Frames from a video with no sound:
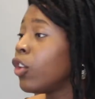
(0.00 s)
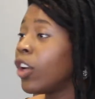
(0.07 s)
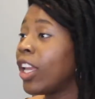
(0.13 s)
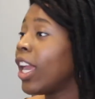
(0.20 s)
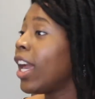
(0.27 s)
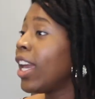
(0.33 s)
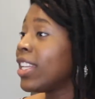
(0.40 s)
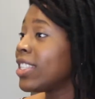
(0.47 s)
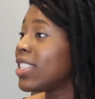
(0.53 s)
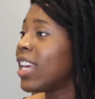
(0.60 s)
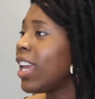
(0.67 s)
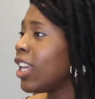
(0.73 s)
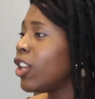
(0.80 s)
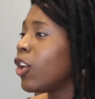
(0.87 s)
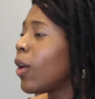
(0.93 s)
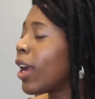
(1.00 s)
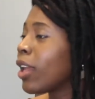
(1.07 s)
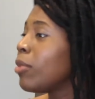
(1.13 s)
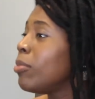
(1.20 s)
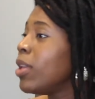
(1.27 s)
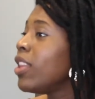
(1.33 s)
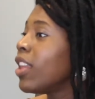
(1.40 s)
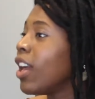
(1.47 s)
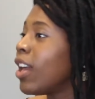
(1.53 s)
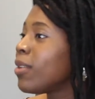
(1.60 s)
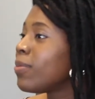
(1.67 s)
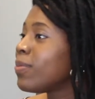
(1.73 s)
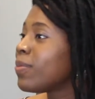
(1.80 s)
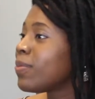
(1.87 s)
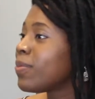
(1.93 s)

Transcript: look at and say, I can be that?